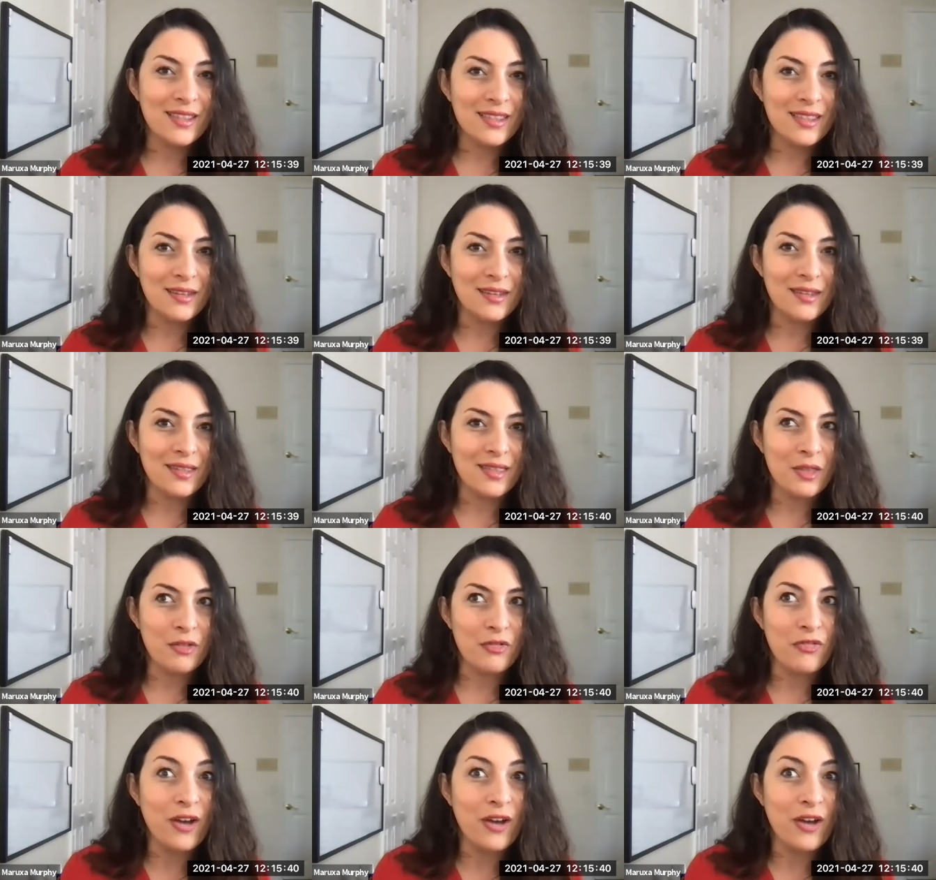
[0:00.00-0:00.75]
the,
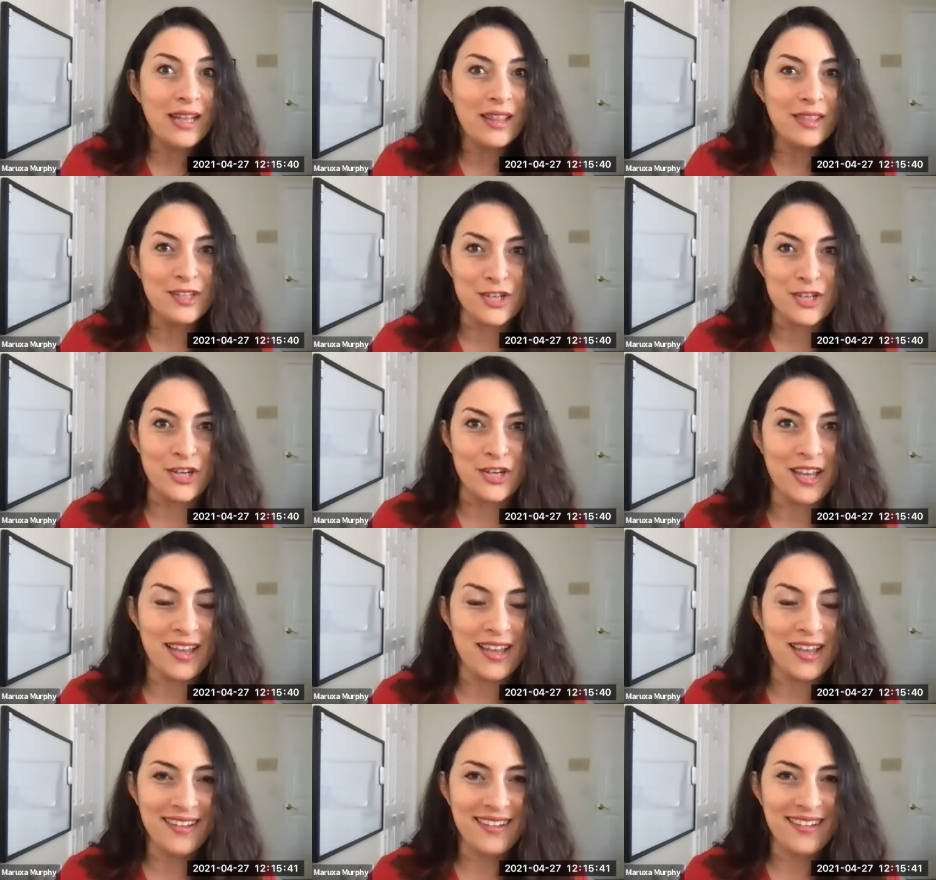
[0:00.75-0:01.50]
the fun in the
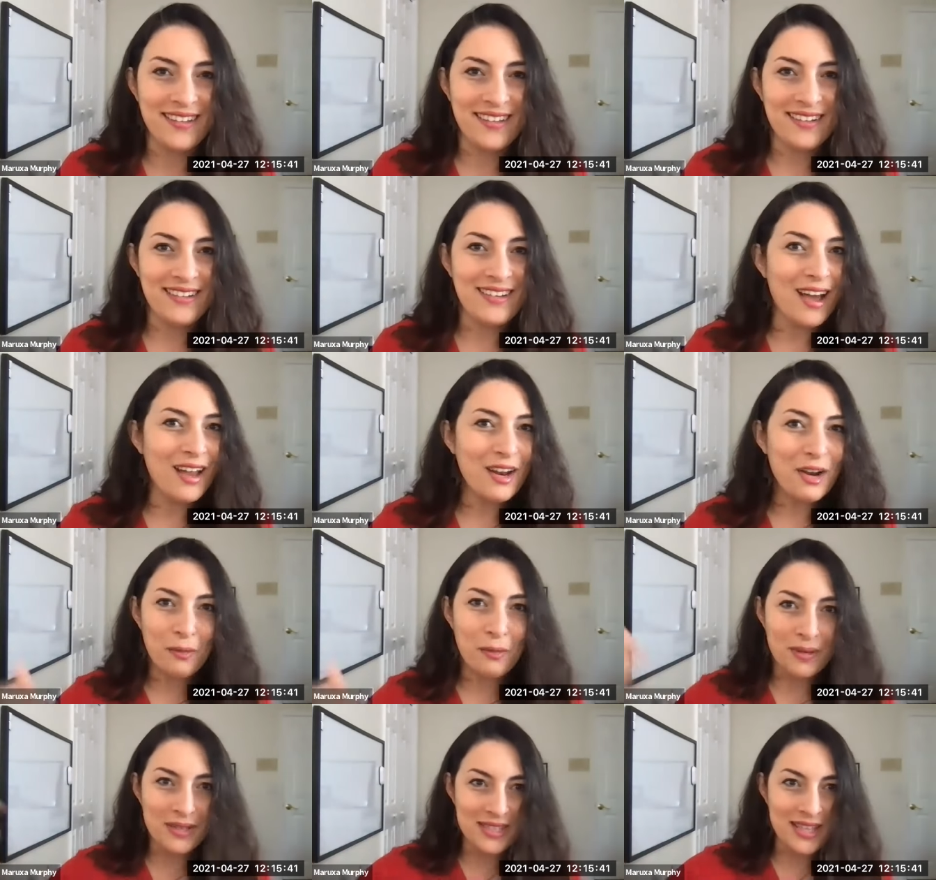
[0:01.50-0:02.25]
journey,
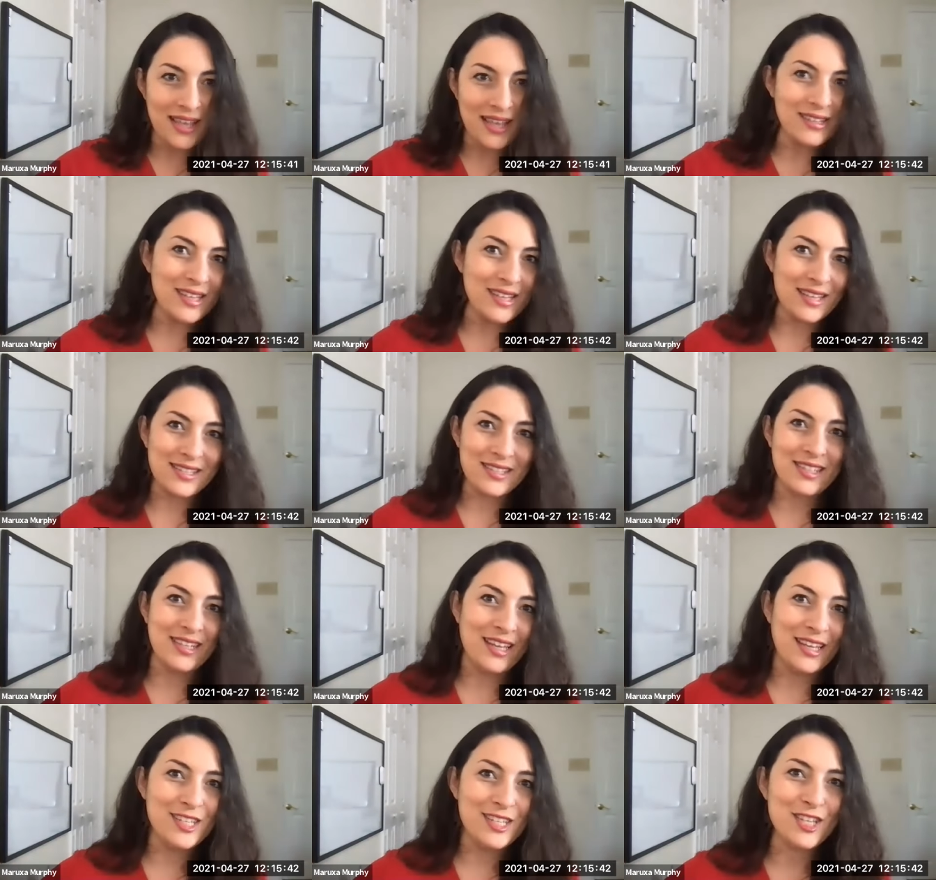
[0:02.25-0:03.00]
not always the end
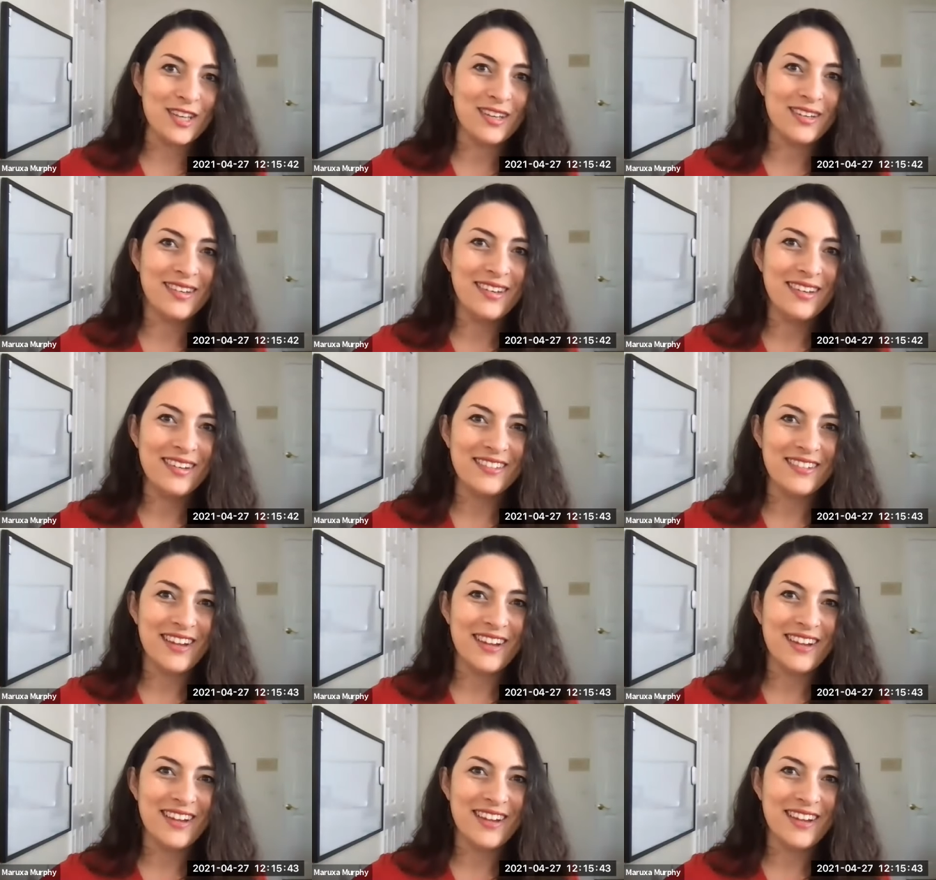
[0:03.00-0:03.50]
destination.